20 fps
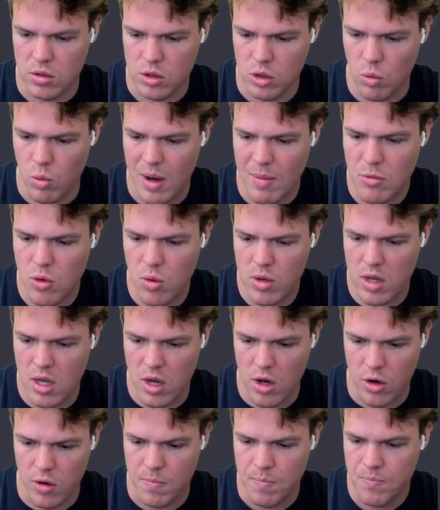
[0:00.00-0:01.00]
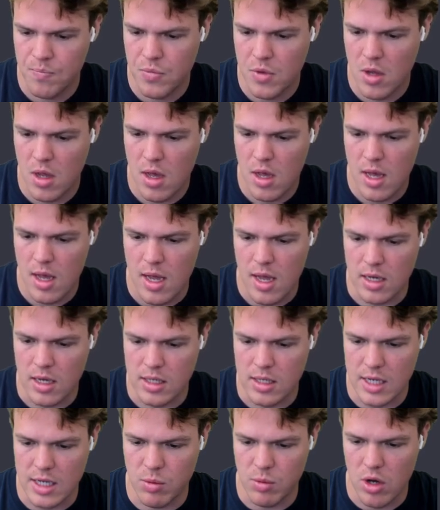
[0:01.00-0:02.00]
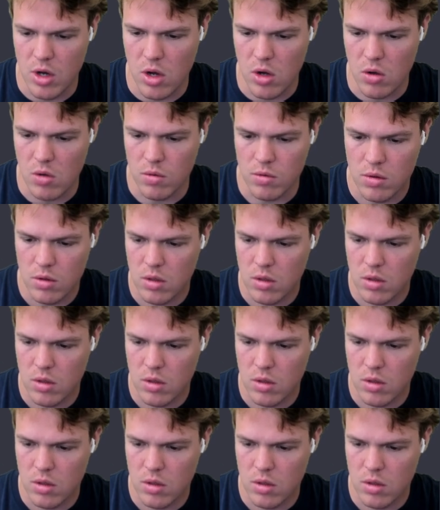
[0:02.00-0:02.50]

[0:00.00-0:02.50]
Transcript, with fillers: So what I'm doing here is, as we know,